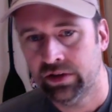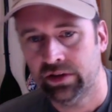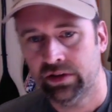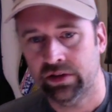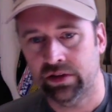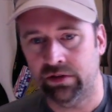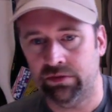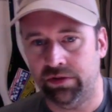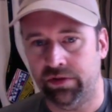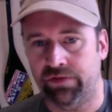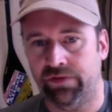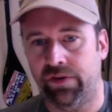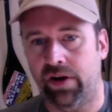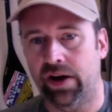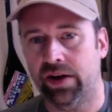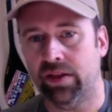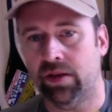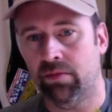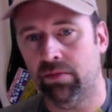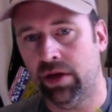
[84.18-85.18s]
If you
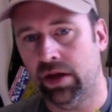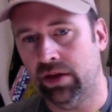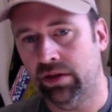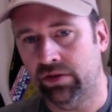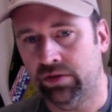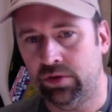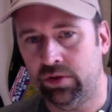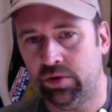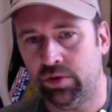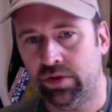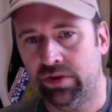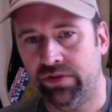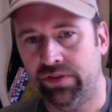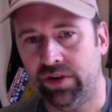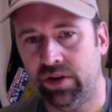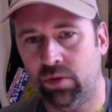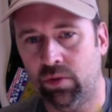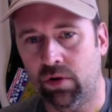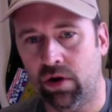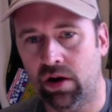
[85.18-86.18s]
find them in 2-3
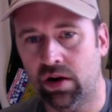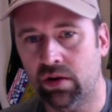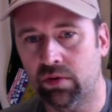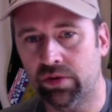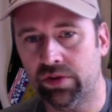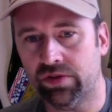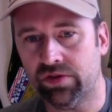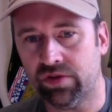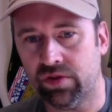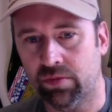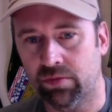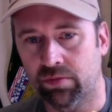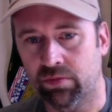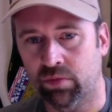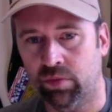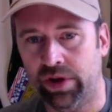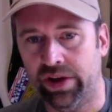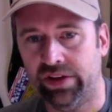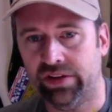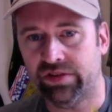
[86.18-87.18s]
feet of water with some
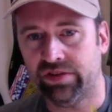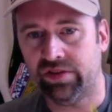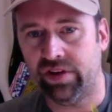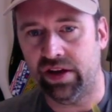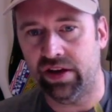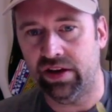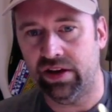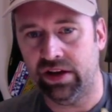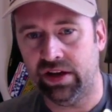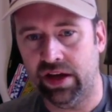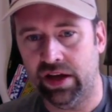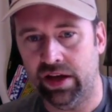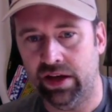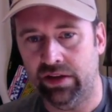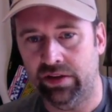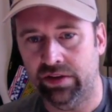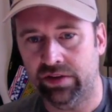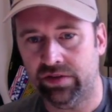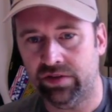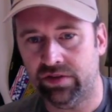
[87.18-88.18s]
weeds standing
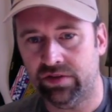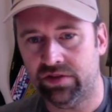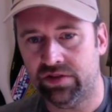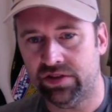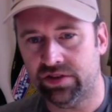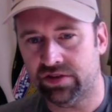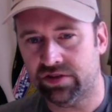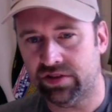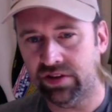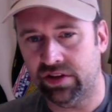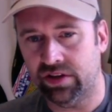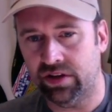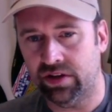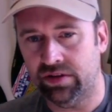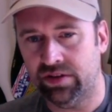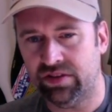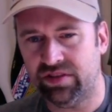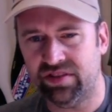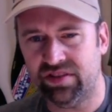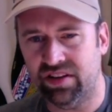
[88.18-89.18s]
in, this
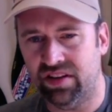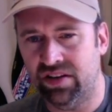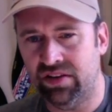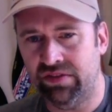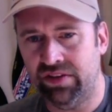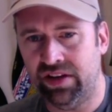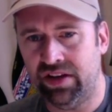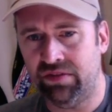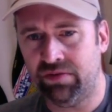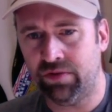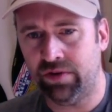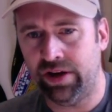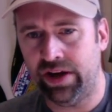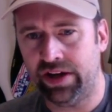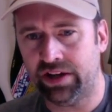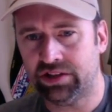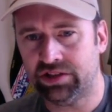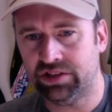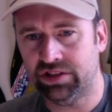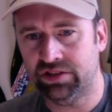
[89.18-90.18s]
is an innovative
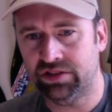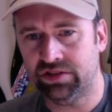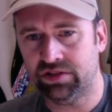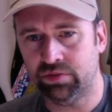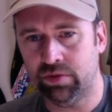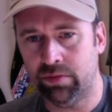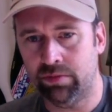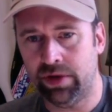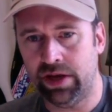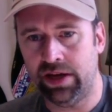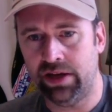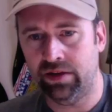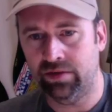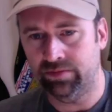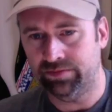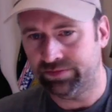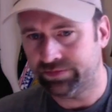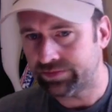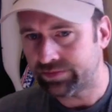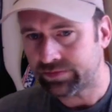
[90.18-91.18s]
reaction swim bait.
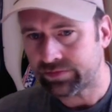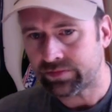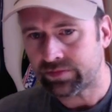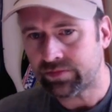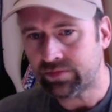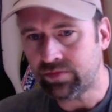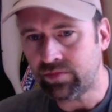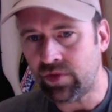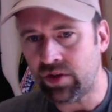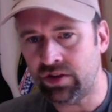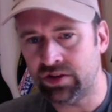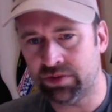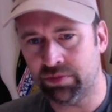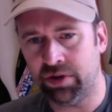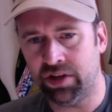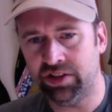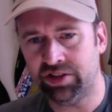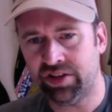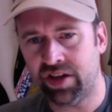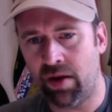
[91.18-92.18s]
There's a
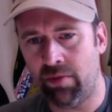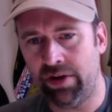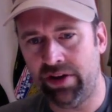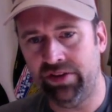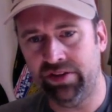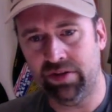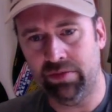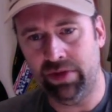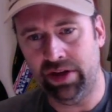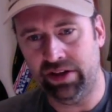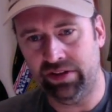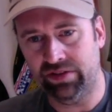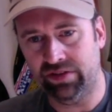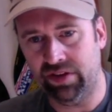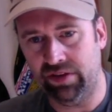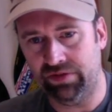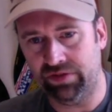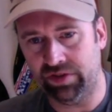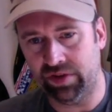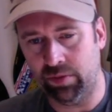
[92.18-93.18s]
bunch of companies that make
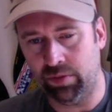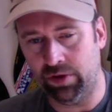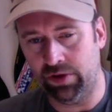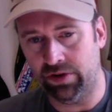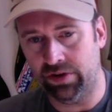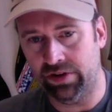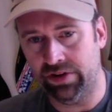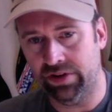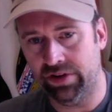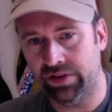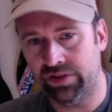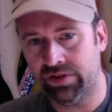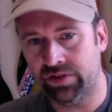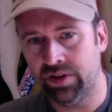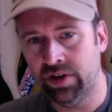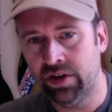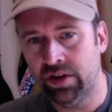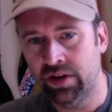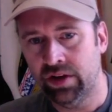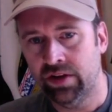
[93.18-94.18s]
stuff similar to
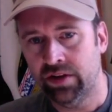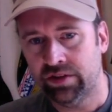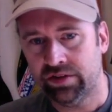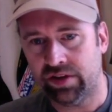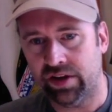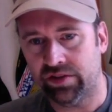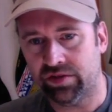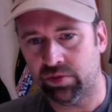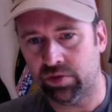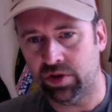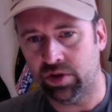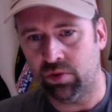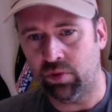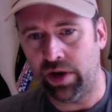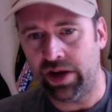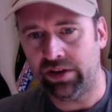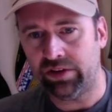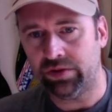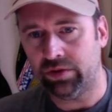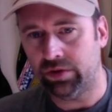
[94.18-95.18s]
this. It's got some good
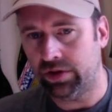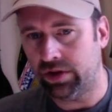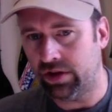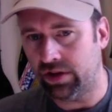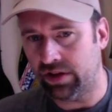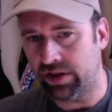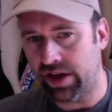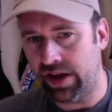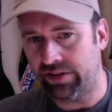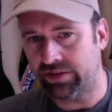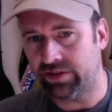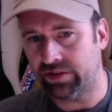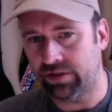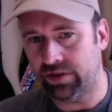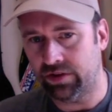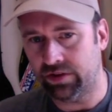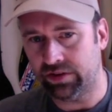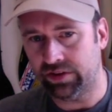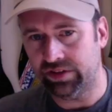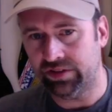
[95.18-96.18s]
weight to it. You can cast a
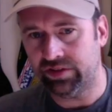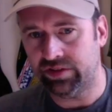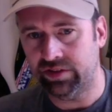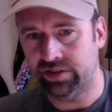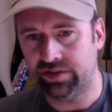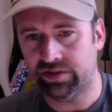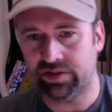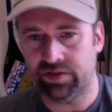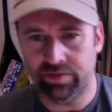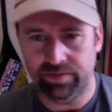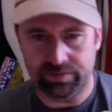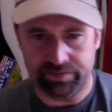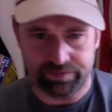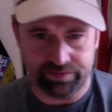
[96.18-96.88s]
long distance.